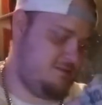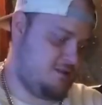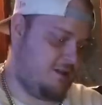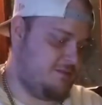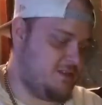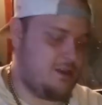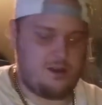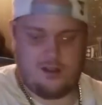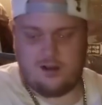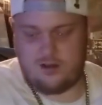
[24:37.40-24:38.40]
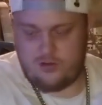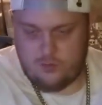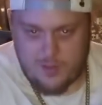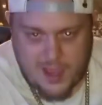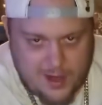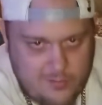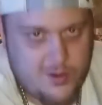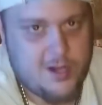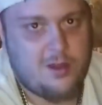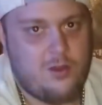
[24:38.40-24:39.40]
I'm starting on a new bag of
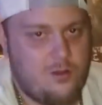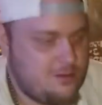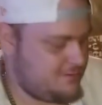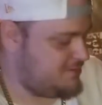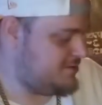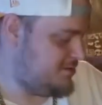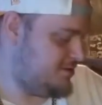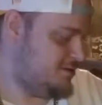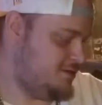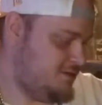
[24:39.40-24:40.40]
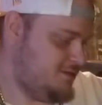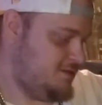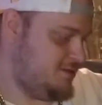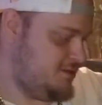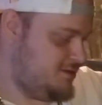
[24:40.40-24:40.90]
Merino. Yeah, friends.